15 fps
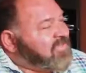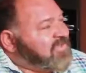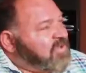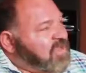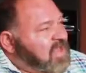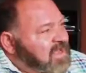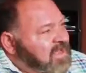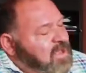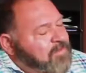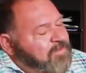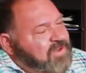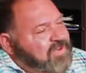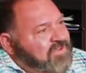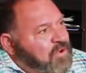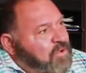So a lot of
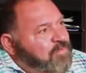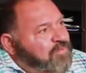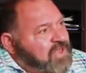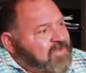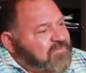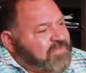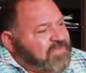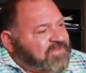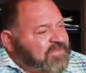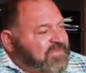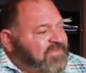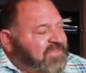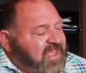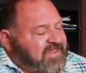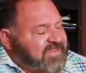companies don't plan for their
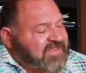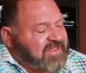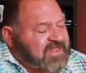success.